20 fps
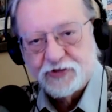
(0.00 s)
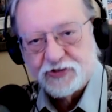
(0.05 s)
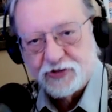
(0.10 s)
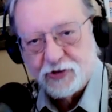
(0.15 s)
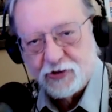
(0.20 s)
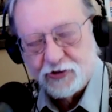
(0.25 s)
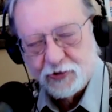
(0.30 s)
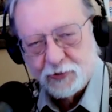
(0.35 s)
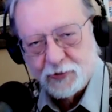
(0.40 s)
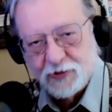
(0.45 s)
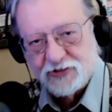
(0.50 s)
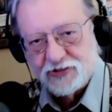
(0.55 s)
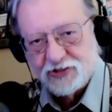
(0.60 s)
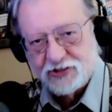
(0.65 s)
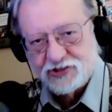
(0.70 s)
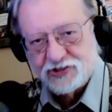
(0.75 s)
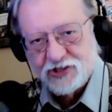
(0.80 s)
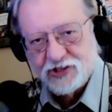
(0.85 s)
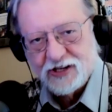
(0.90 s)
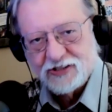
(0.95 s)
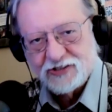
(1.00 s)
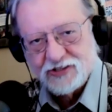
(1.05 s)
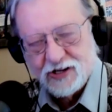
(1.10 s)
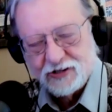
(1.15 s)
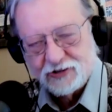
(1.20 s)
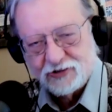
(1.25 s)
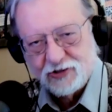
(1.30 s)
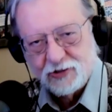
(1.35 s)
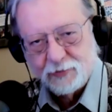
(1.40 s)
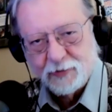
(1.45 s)
So there is a
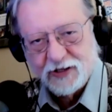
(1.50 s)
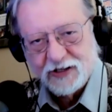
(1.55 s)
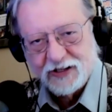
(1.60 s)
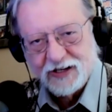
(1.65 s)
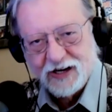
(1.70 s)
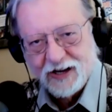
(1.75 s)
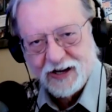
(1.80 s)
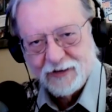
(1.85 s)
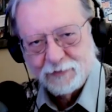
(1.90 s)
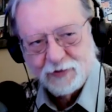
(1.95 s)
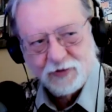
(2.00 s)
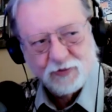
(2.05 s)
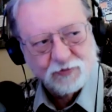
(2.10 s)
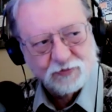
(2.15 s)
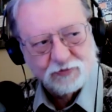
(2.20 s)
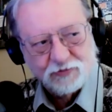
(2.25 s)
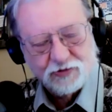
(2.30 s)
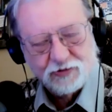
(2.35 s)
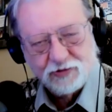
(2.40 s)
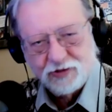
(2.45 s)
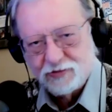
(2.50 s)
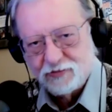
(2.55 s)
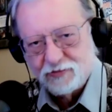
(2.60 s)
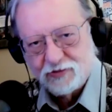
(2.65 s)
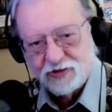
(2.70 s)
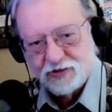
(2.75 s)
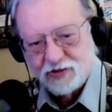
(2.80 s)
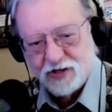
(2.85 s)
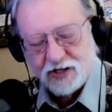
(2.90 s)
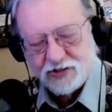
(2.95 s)
shutdown looming, and I've been
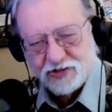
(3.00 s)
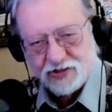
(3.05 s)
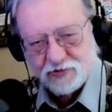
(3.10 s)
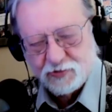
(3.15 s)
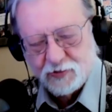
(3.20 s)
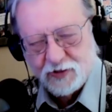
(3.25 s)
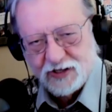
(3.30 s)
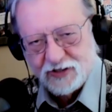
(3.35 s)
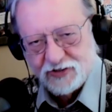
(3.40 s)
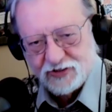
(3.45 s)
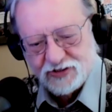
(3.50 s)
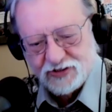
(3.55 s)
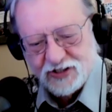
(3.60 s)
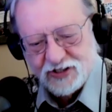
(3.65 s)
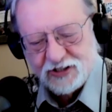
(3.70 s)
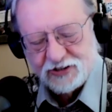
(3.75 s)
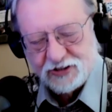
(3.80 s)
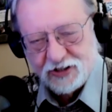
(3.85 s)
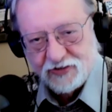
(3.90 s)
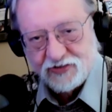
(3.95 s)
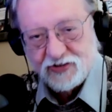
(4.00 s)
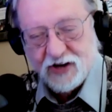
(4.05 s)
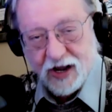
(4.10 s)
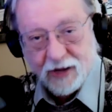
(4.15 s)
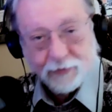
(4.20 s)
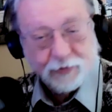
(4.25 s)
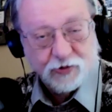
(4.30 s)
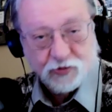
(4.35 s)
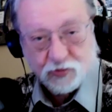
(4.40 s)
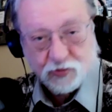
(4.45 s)
not just reading the tea leaves,
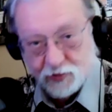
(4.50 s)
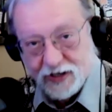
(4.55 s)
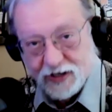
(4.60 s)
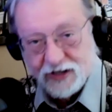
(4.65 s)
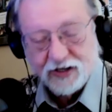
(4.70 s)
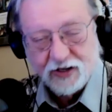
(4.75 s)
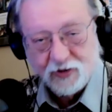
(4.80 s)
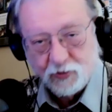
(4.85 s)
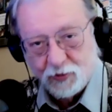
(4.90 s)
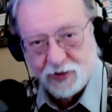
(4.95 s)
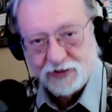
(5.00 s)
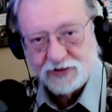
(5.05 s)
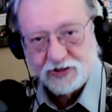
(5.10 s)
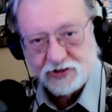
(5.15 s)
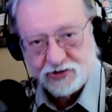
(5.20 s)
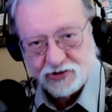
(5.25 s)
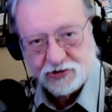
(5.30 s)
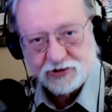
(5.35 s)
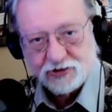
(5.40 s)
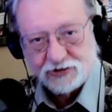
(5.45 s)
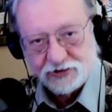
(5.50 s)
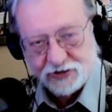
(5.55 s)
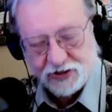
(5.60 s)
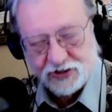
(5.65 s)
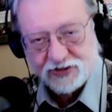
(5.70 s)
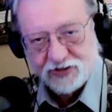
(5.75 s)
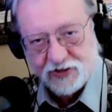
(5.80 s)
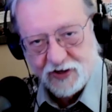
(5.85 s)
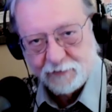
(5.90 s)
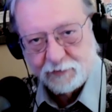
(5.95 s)
I've been reading what the
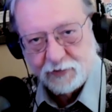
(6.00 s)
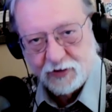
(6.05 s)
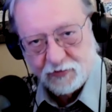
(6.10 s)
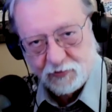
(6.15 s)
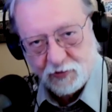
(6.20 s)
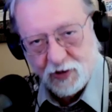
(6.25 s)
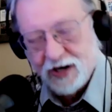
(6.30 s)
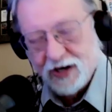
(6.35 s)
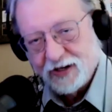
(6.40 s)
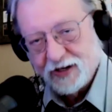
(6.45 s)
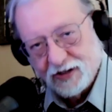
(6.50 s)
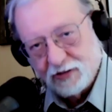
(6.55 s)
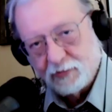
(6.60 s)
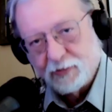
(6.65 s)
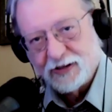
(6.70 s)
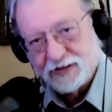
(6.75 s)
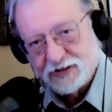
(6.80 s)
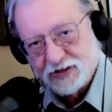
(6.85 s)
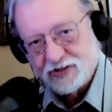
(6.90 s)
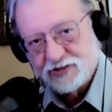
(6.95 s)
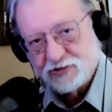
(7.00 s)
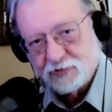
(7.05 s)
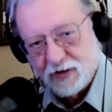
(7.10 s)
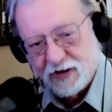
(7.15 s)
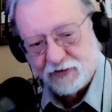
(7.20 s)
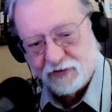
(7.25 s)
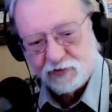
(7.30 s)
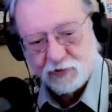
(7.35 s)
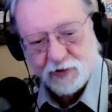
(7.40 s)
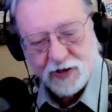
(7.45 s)
journalists have been writing about this, who
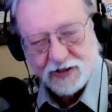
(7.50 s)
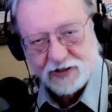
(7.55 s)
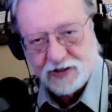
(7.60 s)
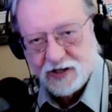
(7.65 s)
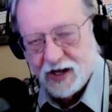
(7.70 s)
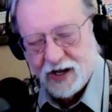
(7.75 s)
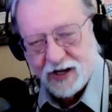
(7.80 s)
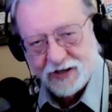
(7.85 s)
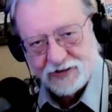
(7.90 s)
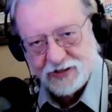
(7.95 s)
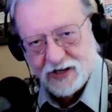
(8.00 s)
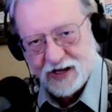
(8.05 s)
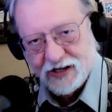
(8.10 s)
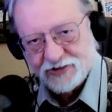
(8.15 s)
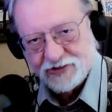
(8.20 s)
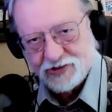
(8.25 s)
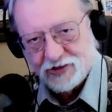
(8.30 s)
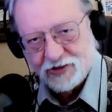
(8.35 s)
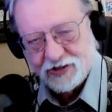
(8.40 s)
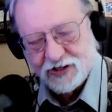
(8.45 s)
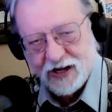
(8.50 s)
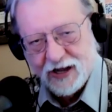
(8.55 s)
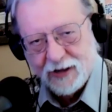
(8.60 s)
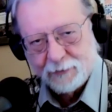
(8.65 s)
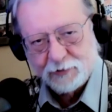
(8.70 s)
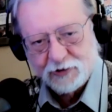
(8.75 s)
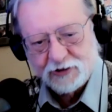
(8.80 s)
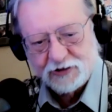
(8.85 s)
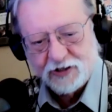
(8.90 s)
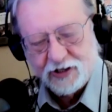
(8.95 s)
have great contacts on
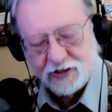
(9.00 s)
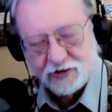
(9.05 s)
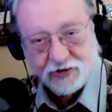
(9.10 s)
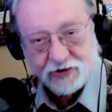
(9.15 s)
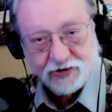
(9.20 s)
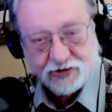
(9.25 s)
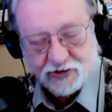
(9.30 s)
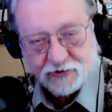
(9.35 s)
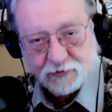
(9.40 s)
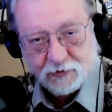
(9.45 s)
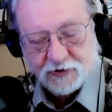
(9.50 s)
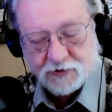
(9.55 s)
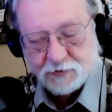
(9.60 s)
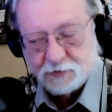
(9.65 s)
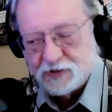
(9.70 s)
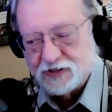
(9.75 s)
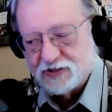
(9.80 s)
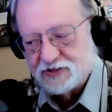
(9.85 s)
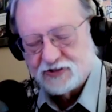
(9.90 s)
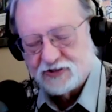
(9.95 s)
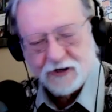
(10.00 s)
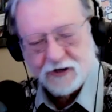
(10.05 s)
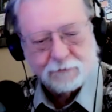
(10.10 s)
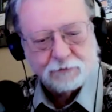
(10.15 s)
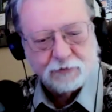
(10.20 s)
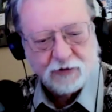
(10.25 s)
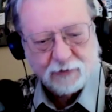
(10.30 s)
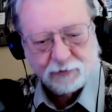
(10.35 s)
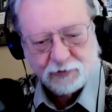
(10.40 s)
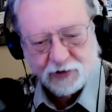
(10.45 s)
Capitol Hill and just what's being
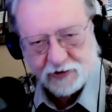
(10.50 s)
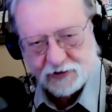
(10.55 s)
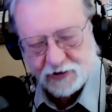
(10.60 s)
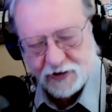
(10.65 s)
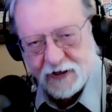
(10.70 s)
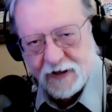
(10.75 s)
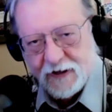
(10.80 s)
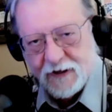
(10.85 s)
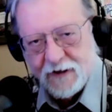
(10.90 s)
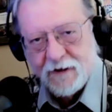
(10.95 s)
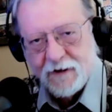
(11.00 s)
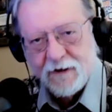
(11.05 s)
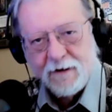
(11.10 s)
said publicly.